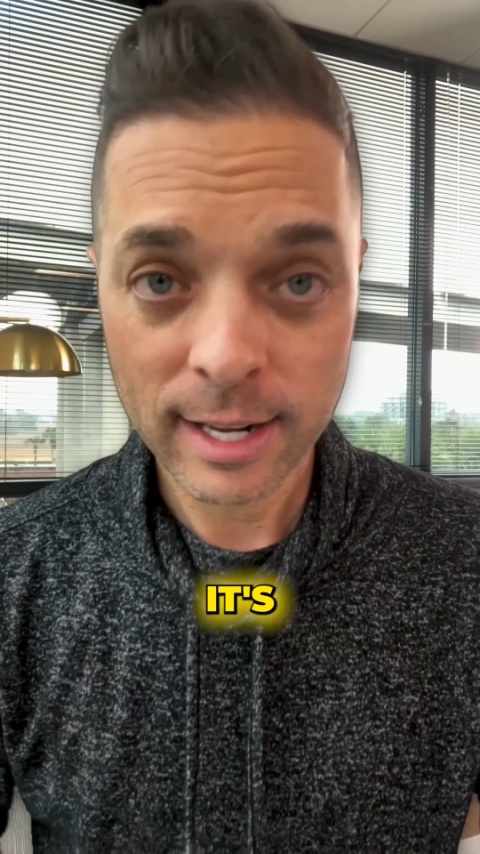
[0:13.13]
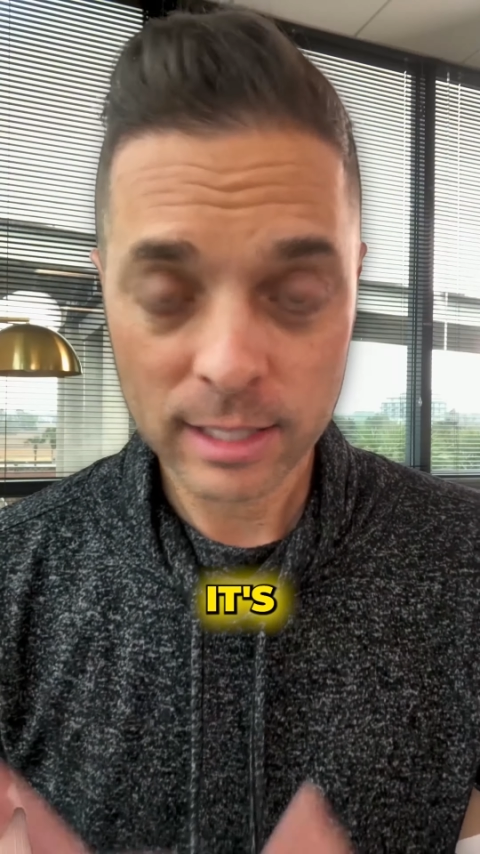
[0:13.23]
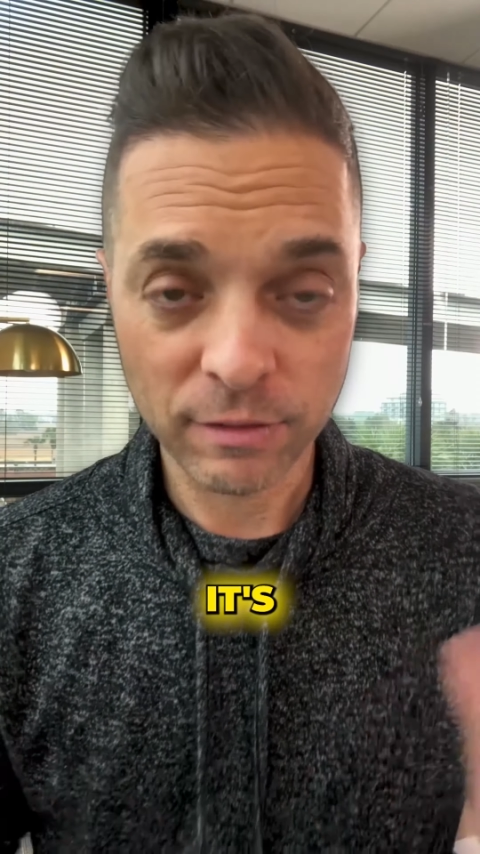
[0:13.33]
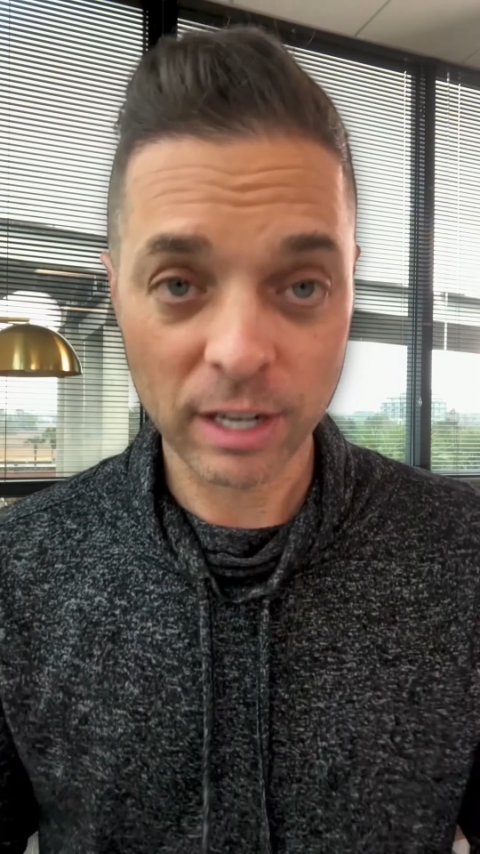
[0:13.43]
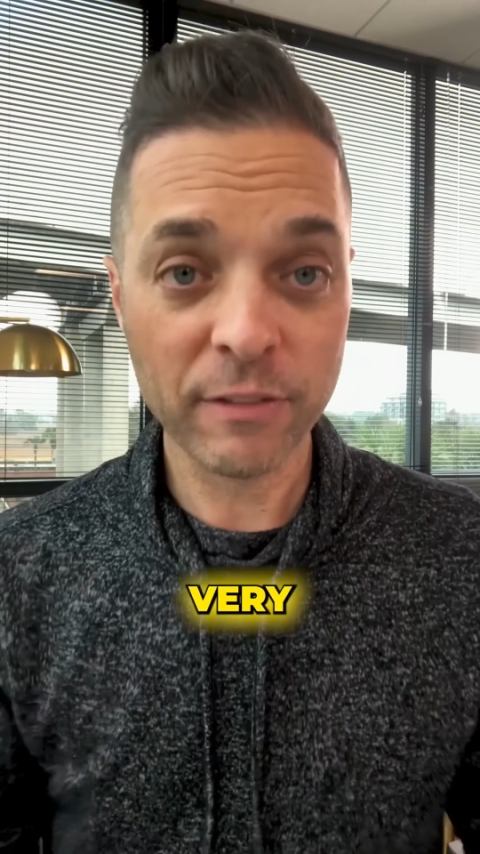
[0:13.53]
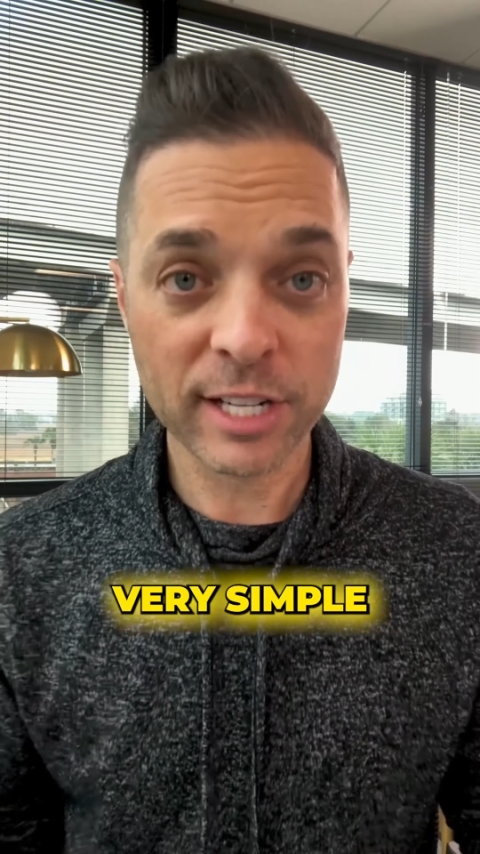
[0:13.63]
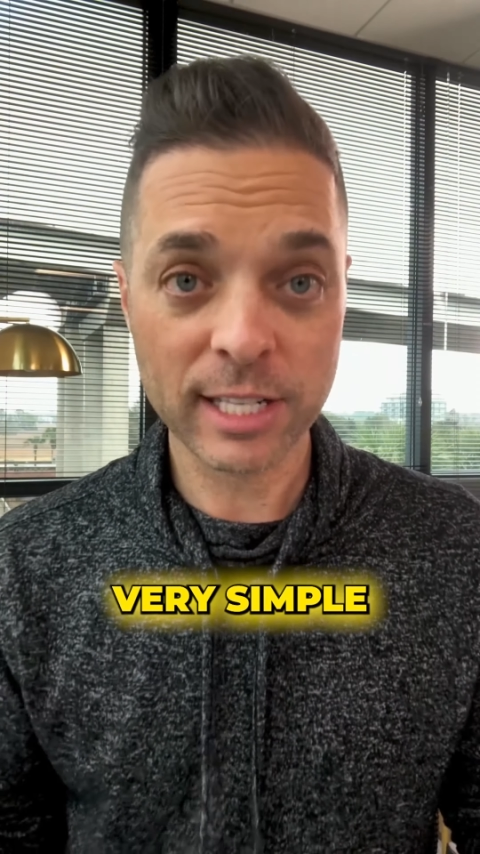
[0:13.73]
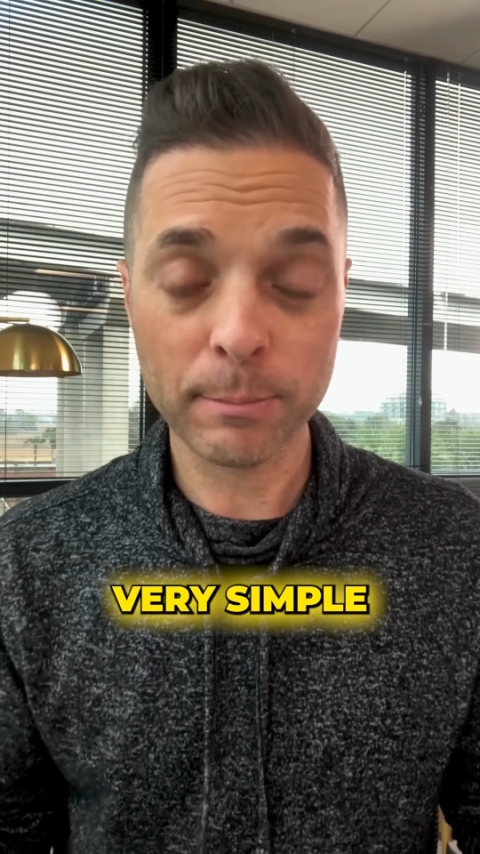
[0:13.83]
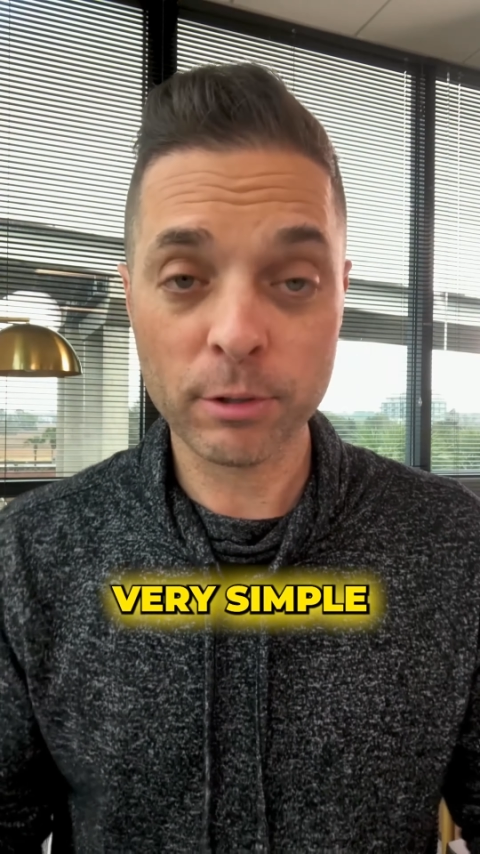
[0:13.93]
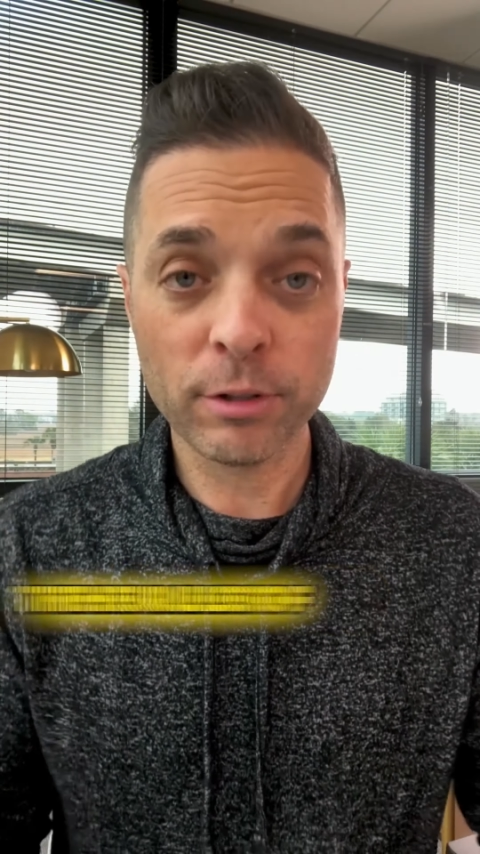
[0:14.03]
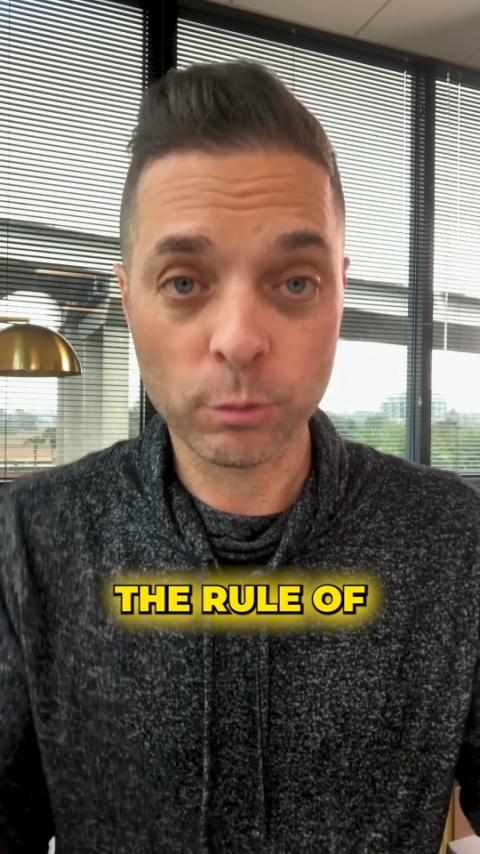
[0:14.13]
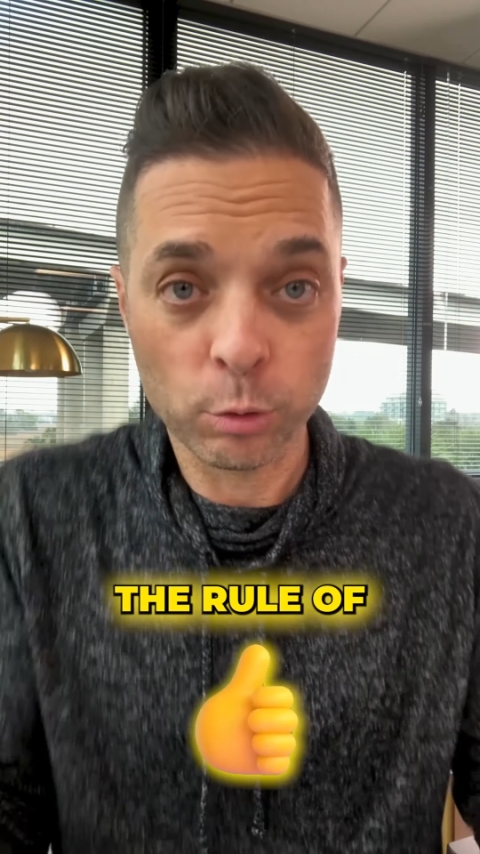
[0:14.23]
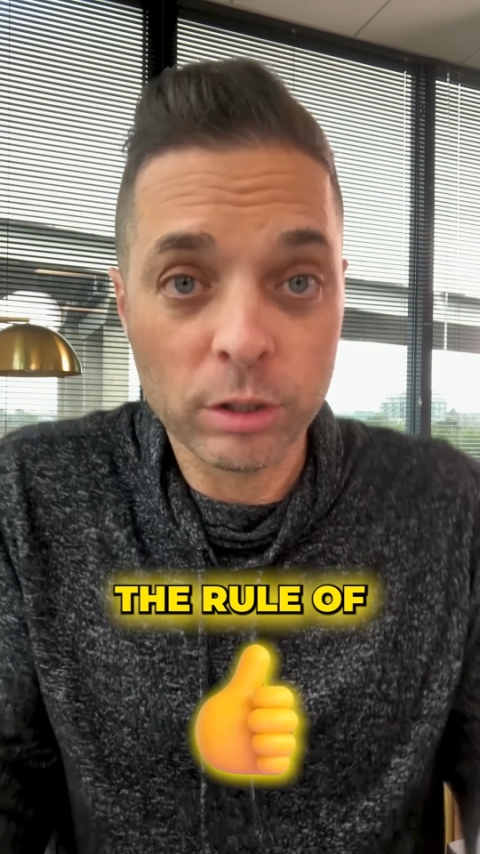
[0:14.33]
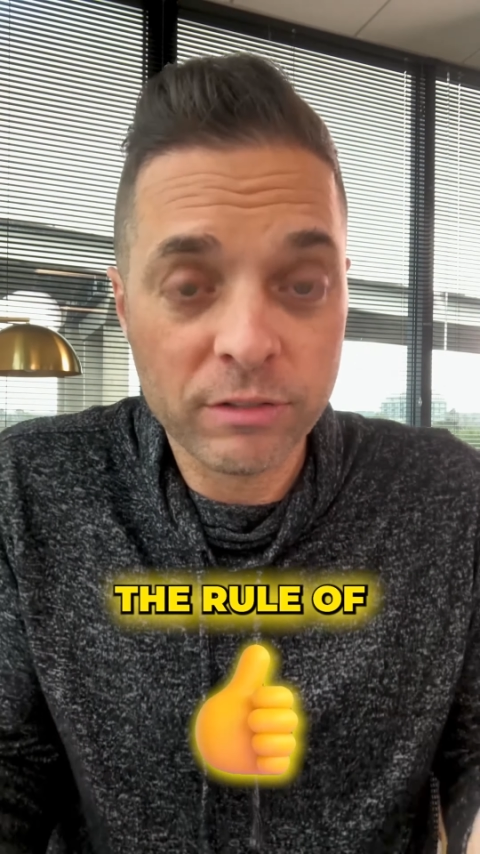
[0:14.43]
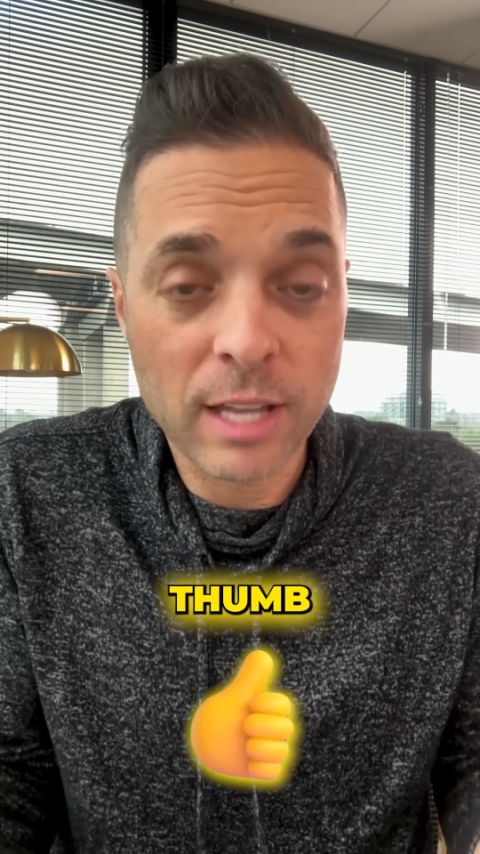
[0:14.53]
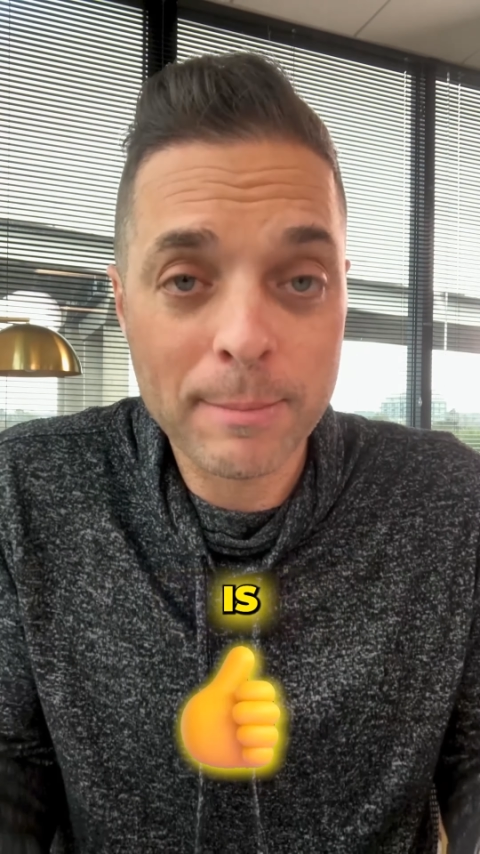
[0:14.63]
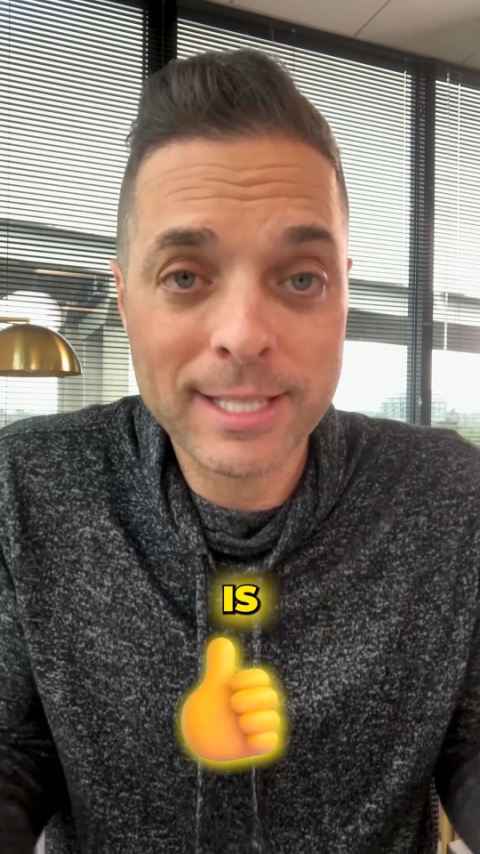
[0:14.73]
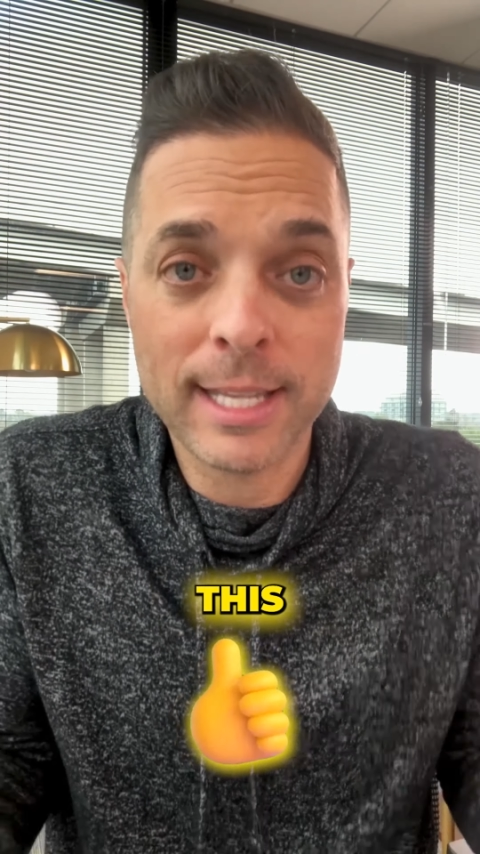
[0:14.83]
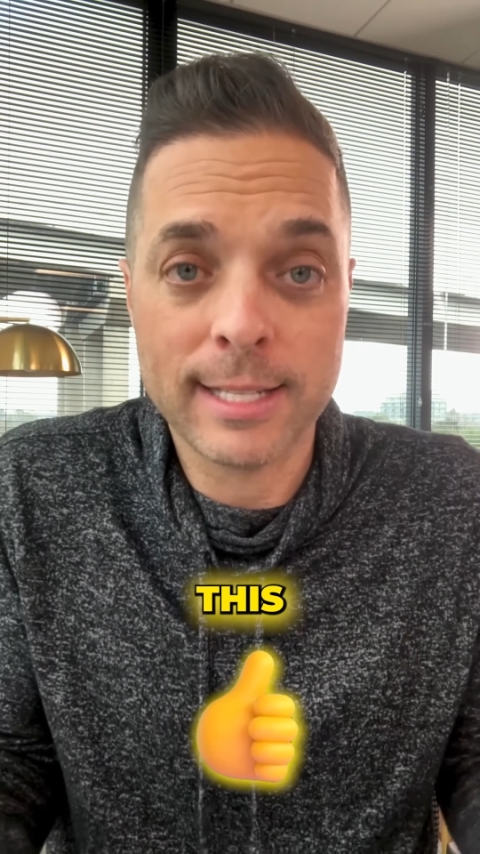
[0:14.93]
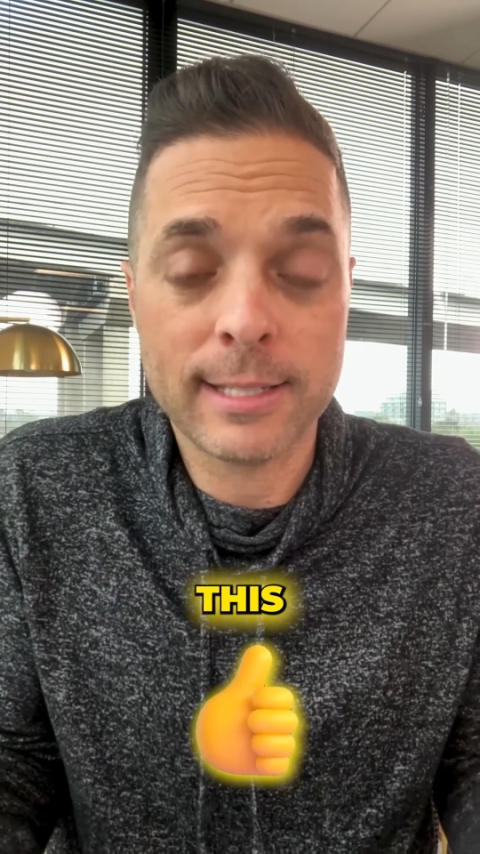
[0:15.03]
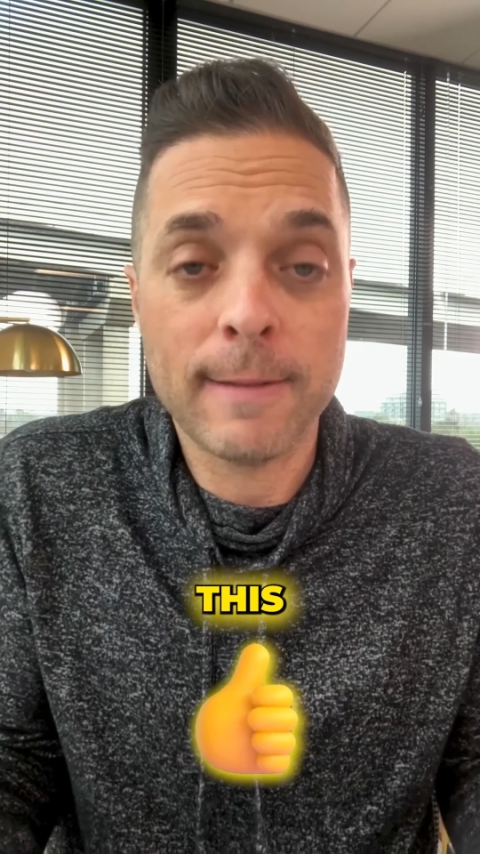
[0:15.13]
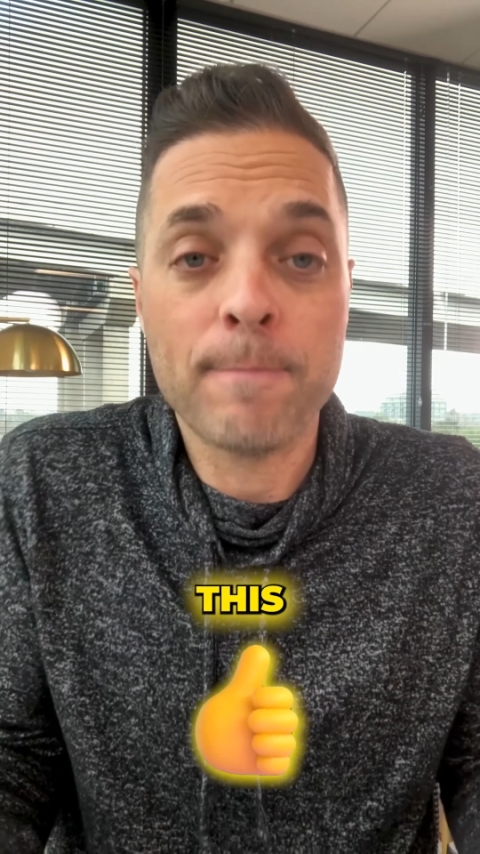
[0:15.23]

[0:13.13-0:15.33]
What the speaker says: It's very, very simple. The rule of thumb is this: